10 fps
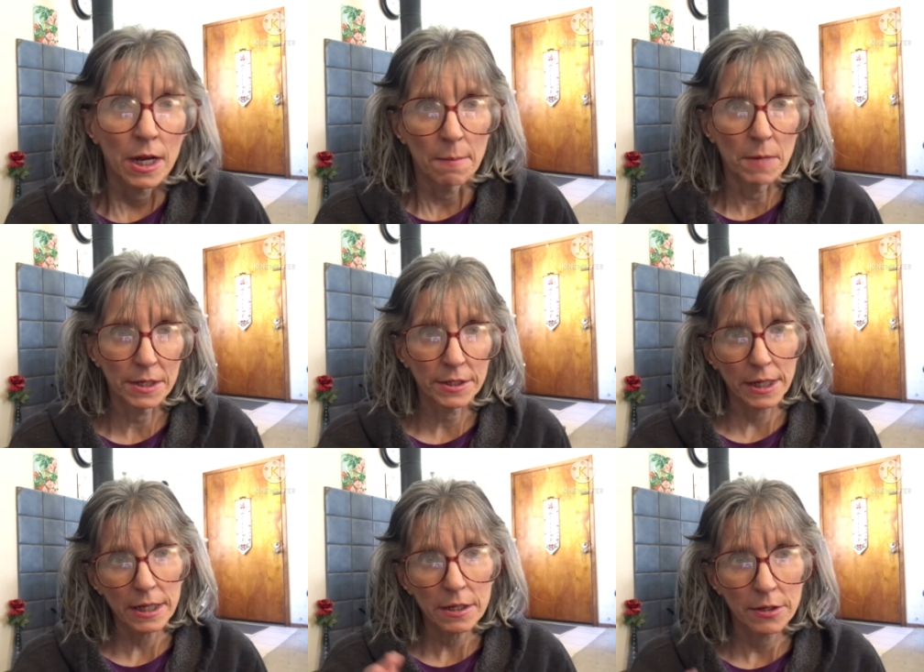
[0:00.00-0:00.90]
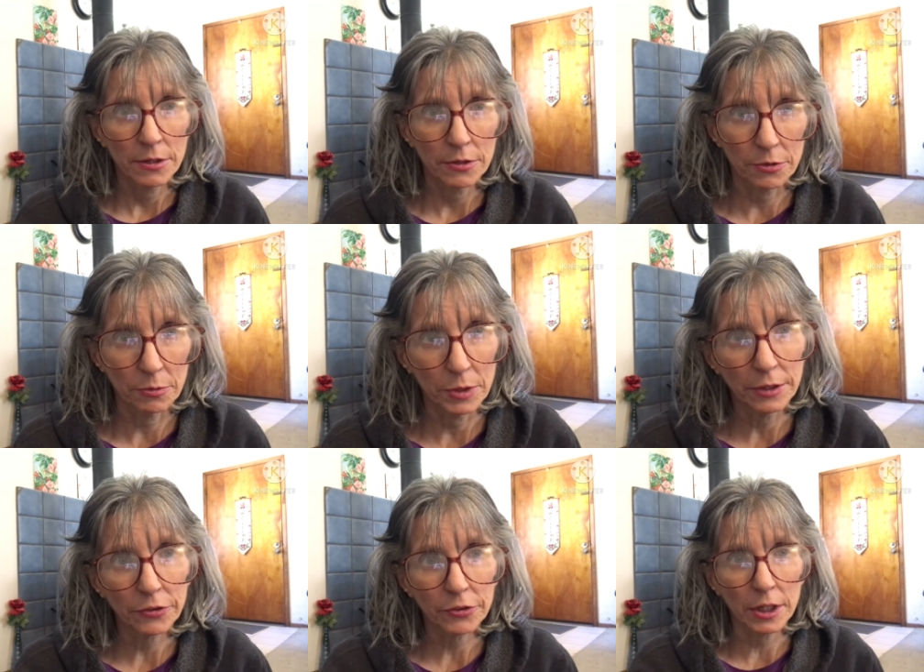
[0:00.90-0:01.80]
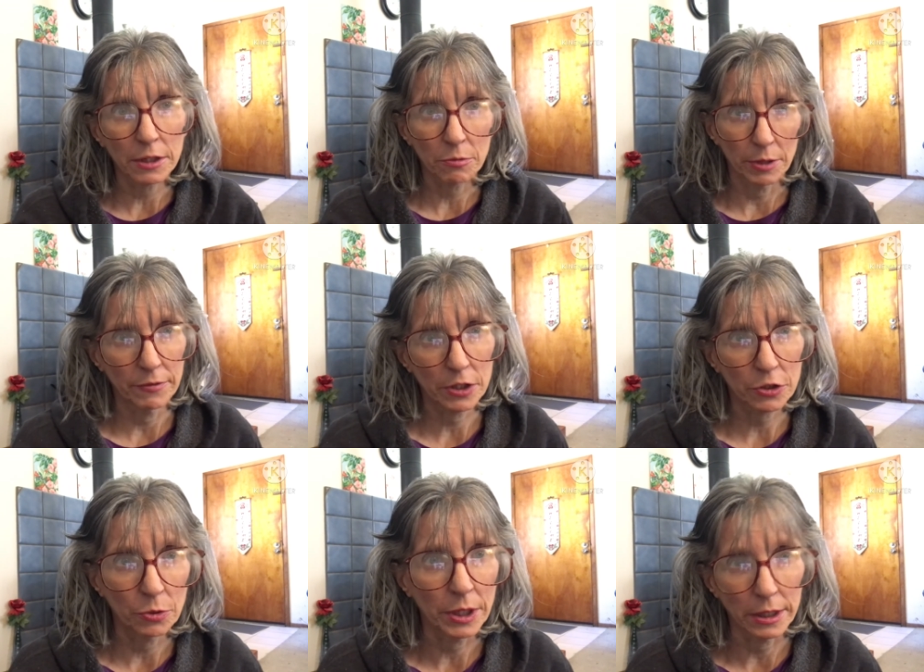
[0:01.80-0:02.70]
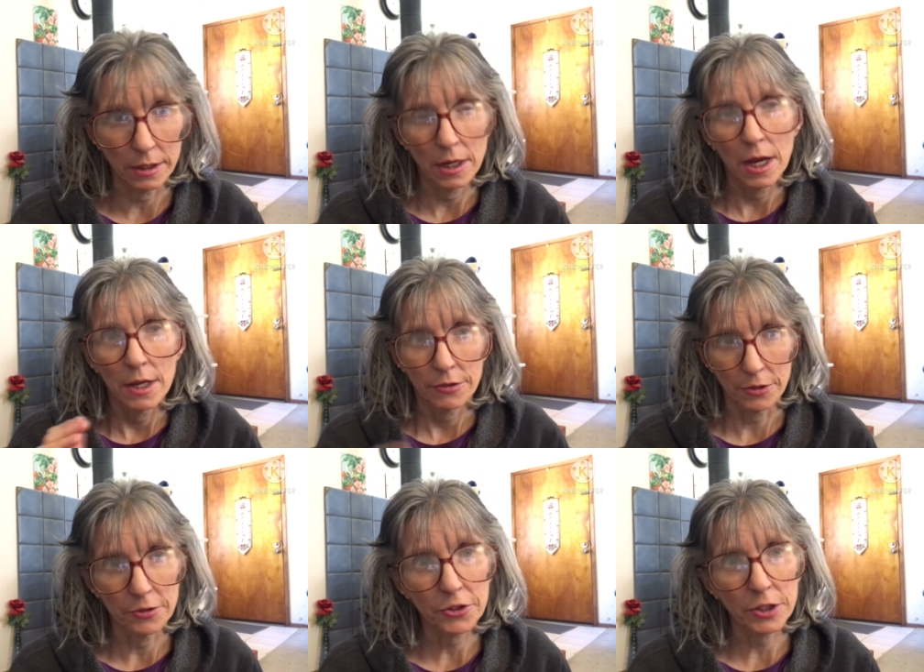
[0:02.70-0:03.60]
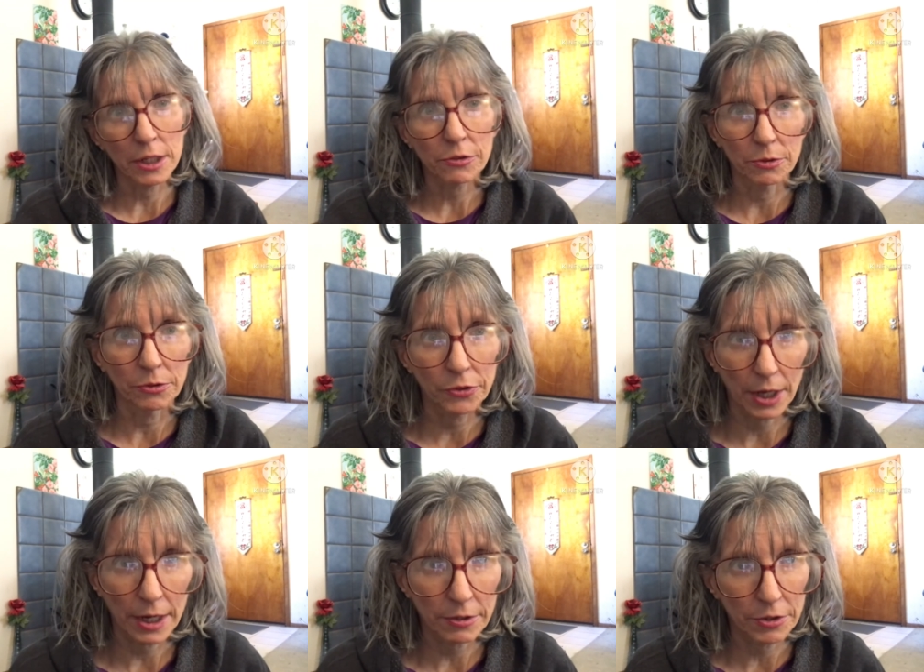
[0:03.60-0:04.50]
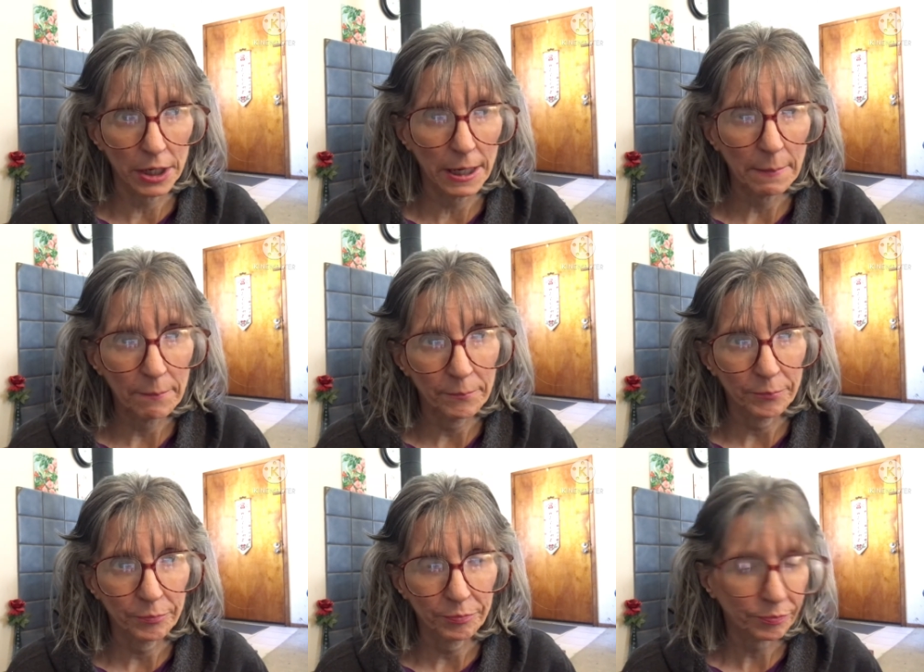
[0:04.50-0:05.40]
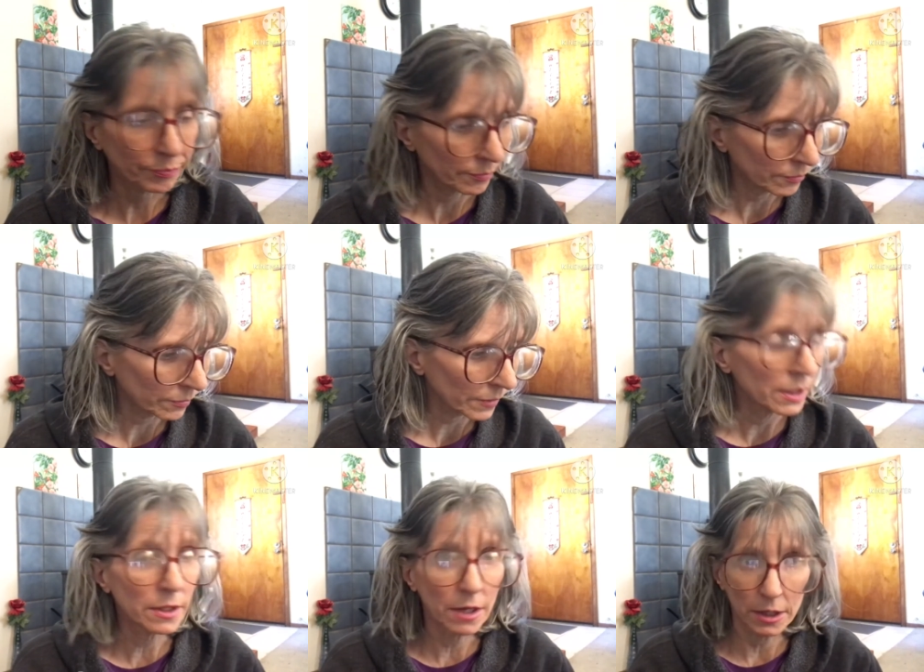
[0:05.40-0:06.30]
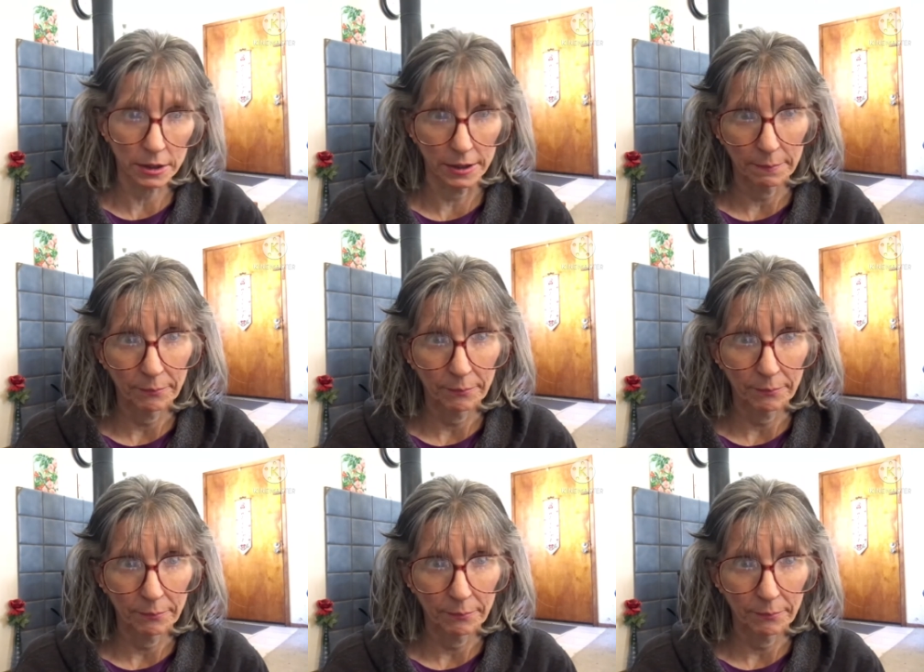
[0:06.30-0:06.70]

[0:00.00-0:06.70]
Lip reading: Monday through Wednesday, Raven Queen. Thursday through Saturday, Nala.